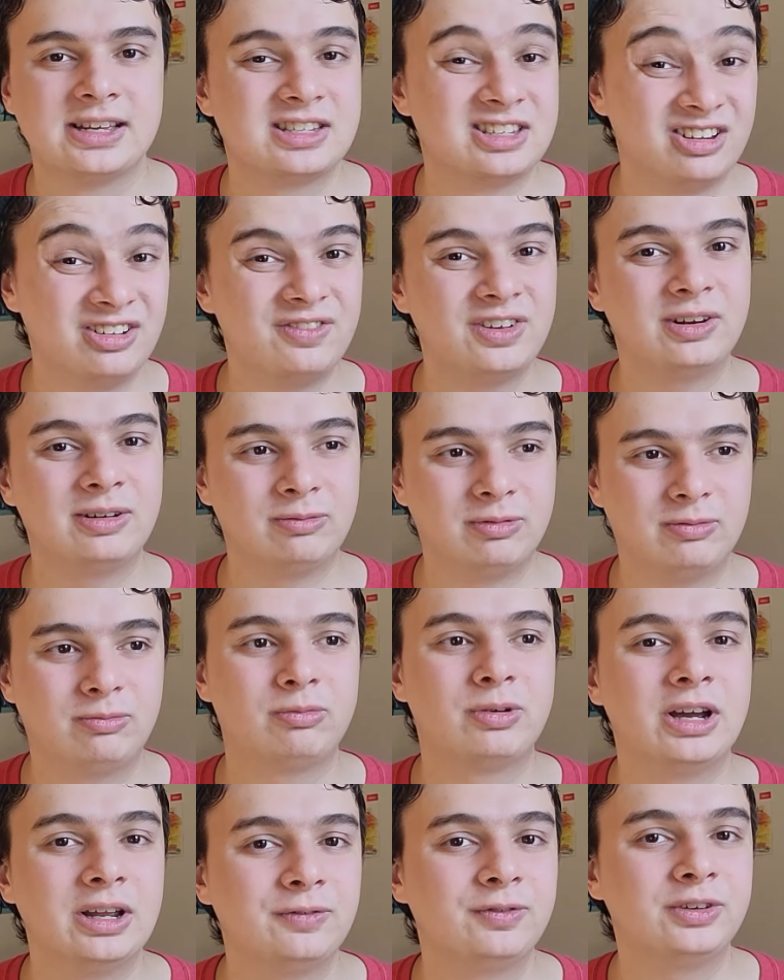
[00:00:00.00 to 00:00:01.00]
Some of it
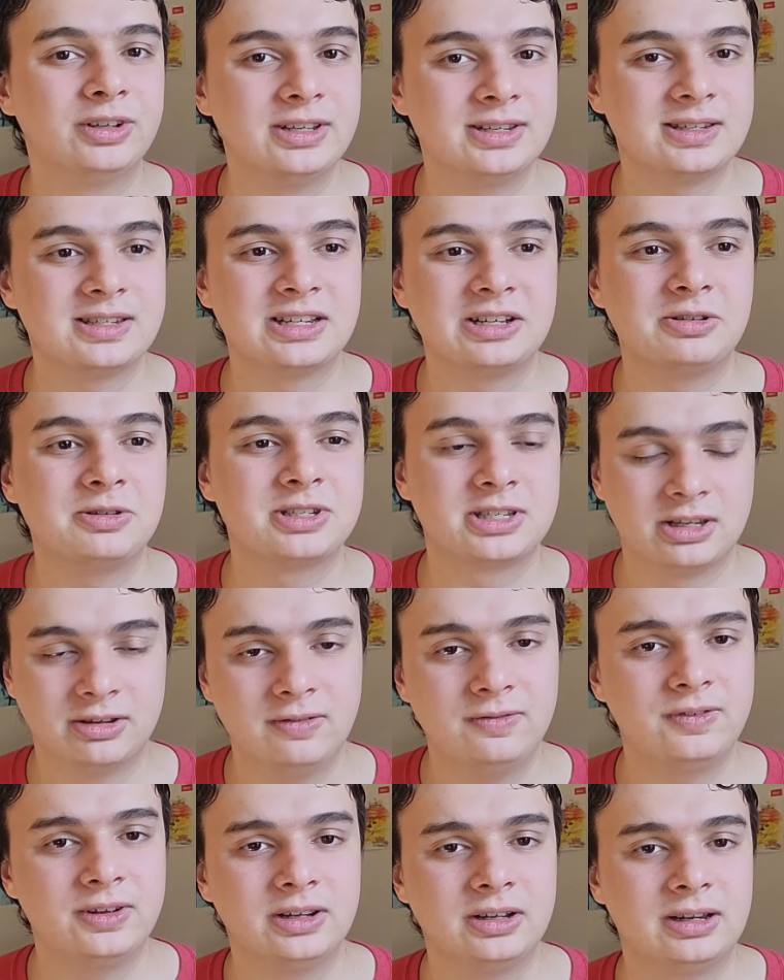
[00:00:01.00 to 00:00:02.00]
rightfully so, some
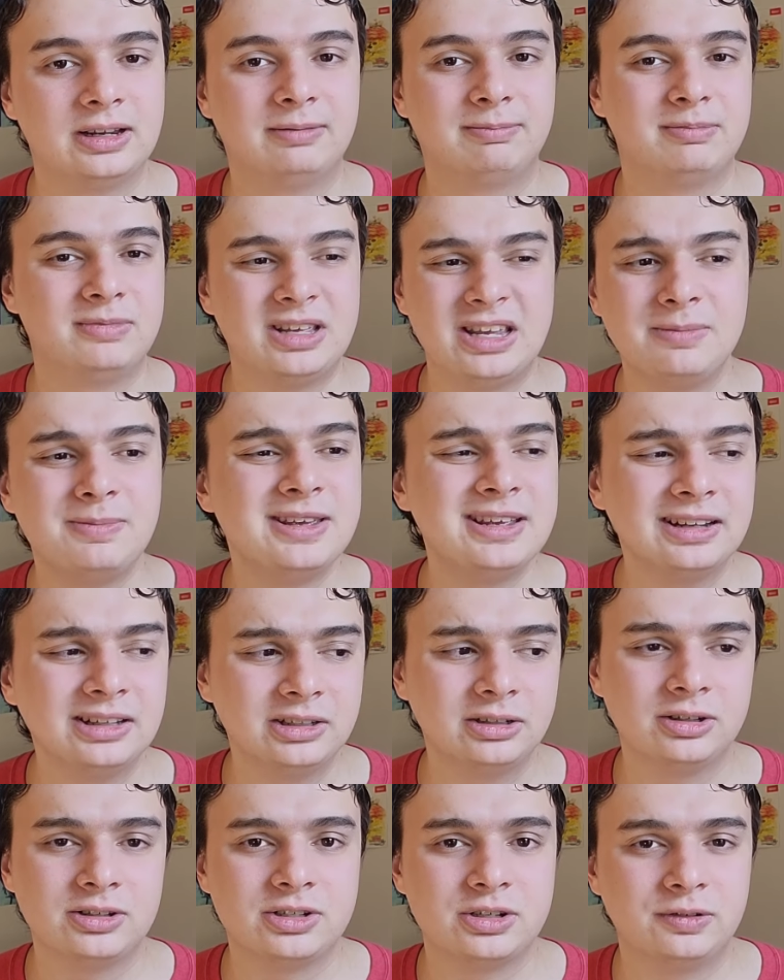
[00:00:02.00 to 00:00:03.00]
of it maybe a
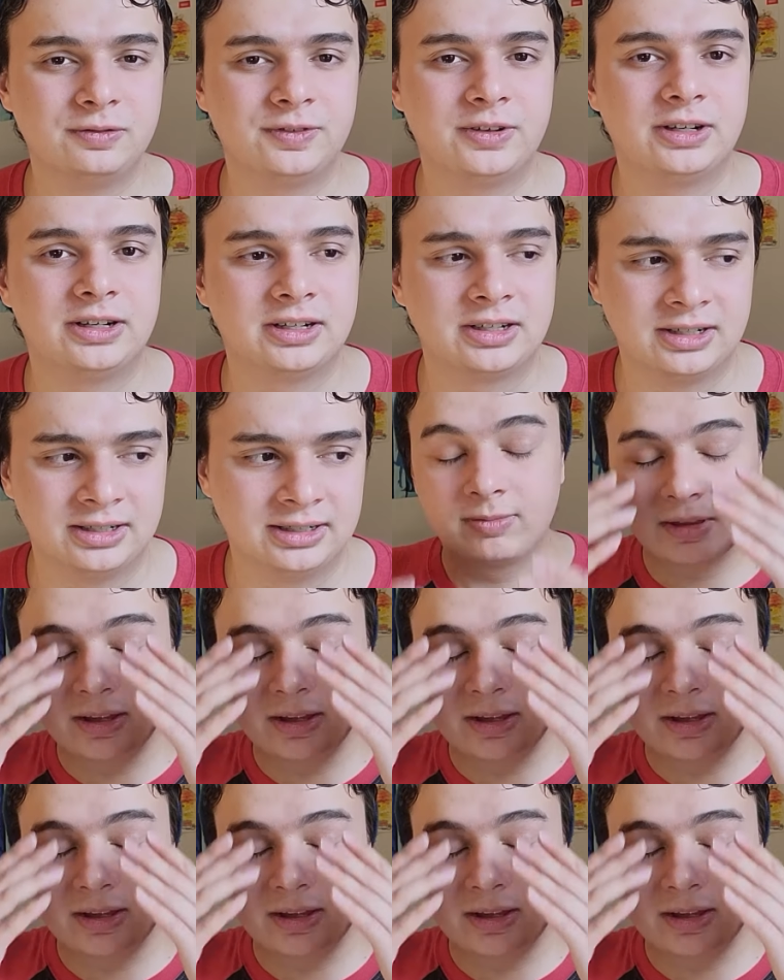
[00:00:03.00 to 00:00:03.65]
little too far.